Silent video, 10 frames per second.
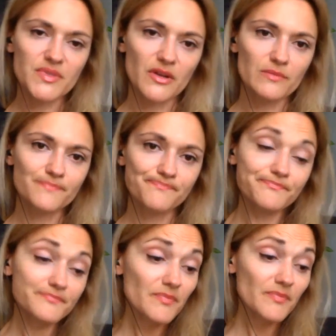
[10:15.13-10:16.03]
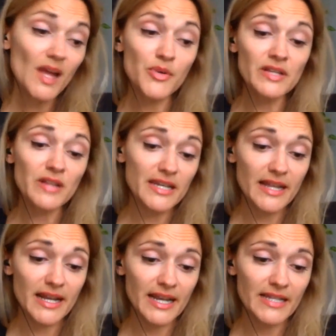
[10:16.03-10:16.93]
So I'm pretty lucky
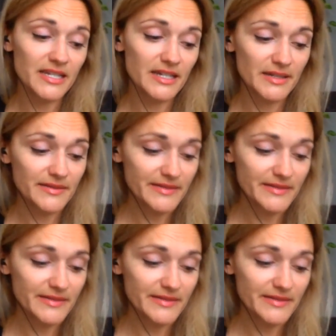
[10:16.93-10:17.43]
that I get to,